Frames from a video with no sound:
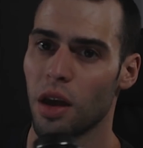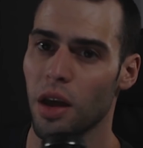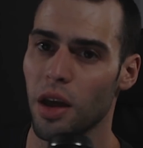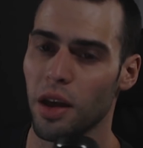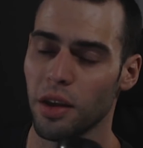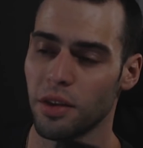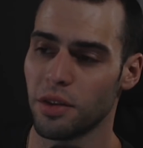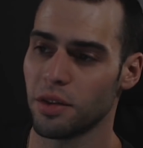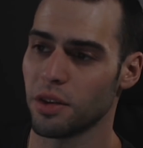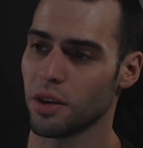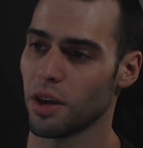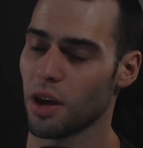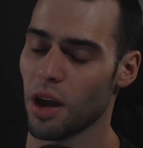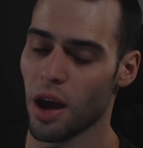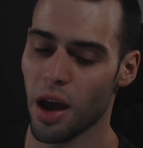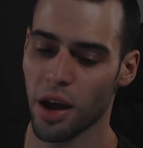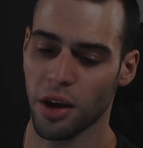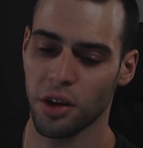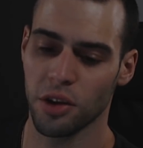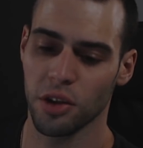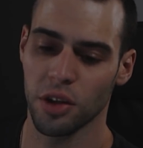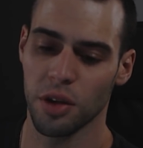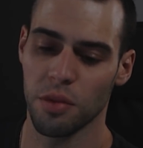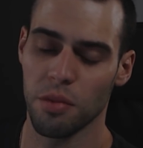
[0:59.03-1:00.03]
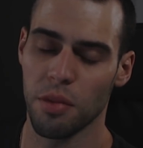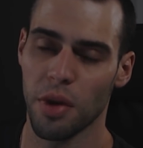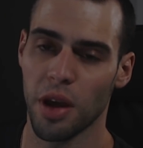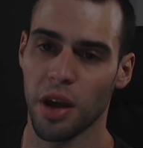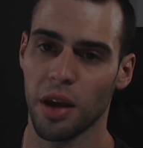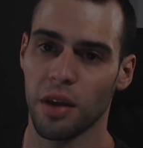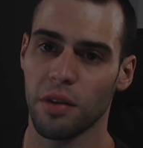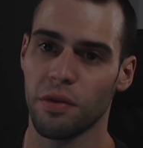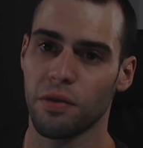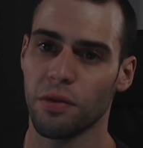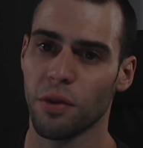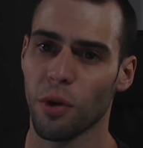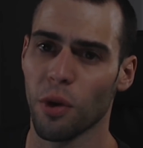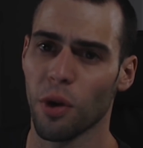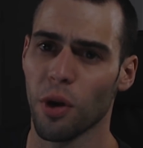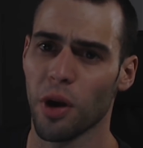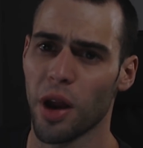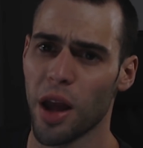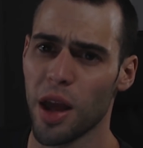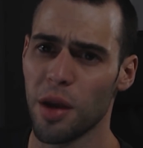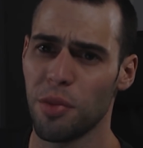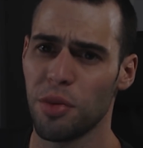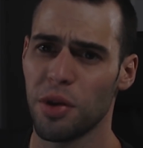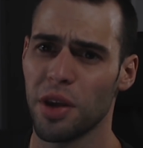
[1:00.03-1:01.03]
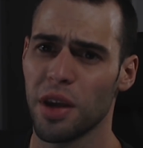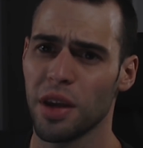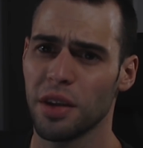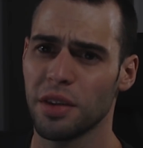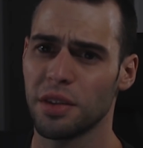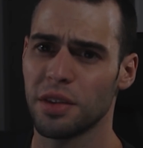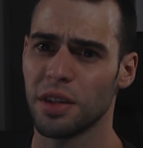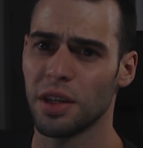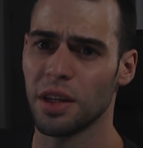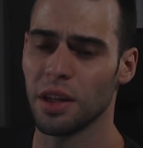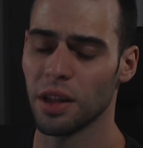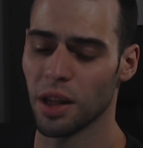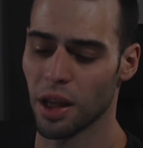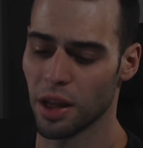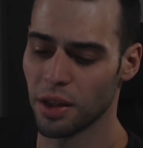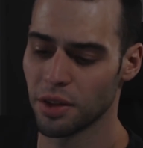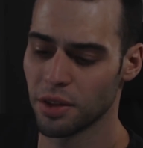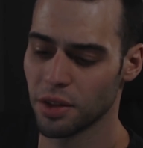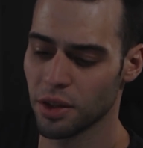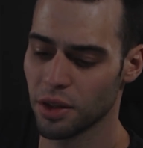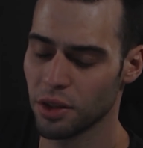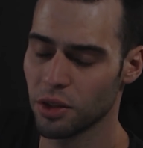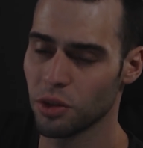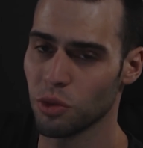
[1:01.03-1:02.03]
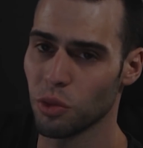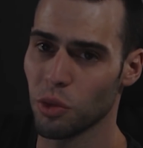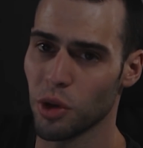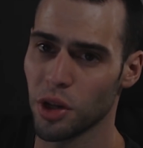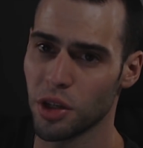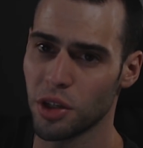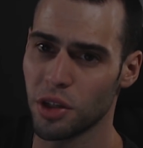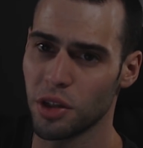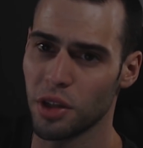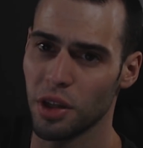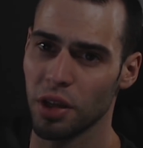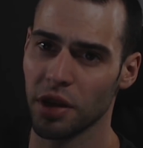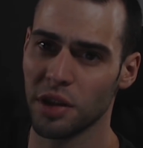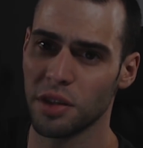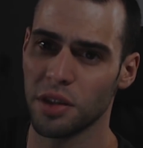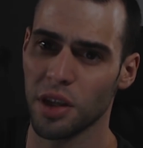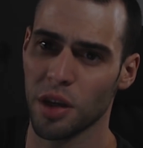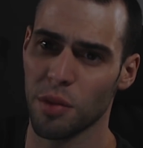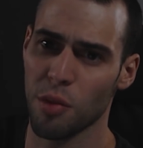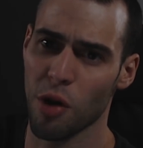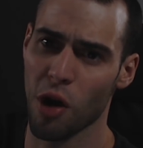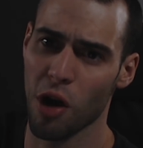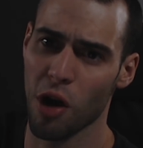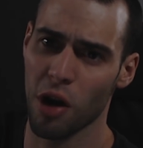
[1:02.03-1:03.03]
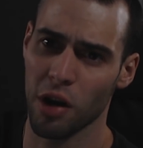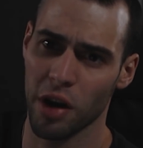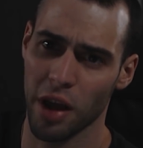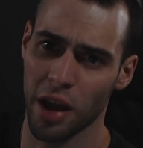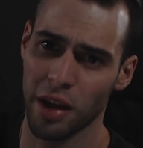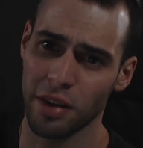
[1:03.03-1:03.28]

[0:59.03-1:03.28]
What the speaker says: It's actually made for APS-C lenses, which the Sigma Art